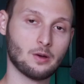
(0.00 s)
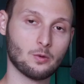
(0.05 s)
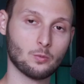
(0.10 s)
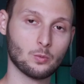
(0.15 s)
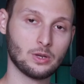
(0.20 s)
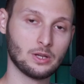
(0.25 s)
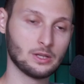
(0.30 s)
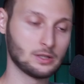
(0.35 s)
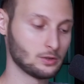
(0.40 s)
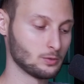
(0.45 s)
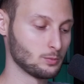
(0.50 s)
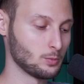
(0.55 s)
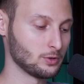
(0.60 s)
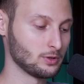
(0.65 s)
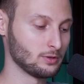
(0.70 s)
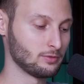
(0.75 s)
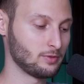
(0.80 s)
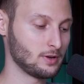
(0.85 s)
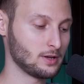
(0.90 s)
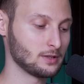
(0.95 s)
Now we need to
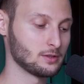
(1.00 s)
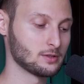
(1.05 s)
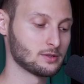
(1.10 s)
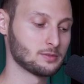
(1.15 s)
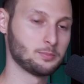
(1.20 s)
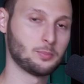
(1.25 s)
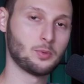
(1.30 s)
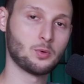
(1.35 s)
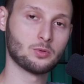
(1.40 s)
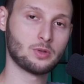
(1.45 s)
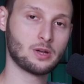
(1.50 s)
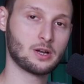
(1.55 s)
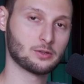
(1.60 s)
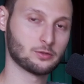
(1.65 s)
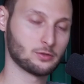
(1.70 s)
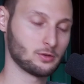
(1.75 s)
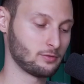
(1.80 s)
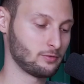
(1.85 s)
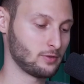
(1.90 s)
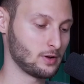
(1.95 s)
modify the spawn
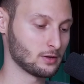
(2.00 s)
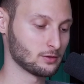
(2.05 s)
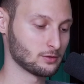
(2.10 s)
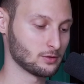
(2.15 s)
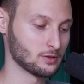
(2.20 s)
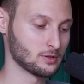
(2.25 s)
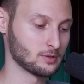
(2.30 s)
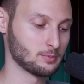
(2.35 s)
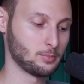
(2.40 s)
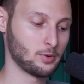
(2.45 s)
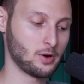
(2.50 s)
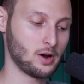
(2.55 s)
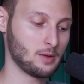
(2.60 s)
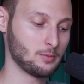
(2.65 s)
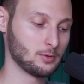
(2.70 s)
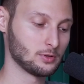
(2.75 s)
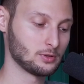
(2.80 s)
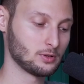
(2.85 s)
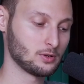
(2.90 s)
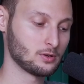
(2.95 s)
archer function's
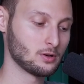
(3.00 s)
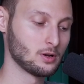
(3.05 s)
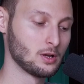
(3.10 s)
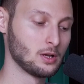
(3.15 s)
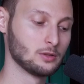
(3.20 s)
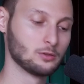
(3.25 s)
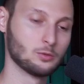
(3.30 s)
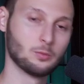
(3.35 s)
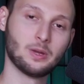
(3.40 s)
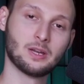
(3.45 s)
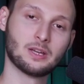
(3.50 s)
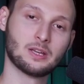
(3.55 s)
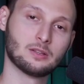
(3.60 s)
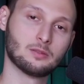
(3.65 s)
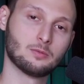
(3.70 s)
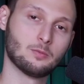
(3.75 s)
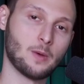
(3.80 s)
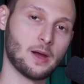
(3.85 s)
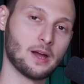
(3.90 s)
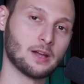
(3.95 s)
parameter to make
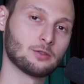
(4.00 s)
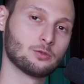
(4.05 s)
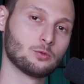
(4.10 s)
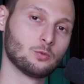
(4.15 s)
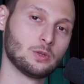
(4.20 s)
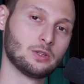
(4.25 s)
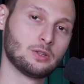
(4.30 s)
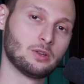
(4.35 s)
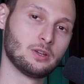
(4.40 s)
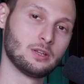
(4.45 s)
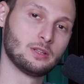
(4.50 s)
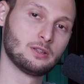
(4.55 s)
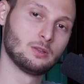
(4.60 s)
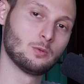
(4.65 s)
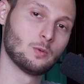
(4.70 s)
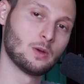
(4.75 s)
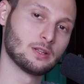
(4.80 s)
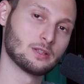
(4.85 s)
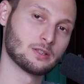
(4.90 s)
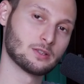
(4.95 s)
it match with the hit
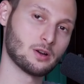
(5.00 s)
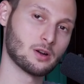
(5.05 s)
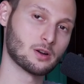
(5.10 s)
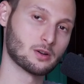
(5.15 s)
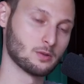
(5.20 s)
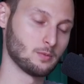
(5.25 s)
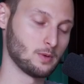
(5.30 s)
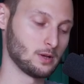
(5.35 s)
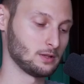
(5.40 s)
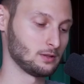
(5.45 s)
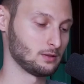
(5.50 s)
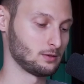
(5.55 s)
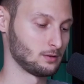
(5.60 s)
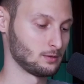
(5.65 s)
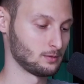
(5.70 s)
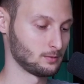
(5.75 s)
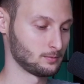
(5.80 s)
event's argument.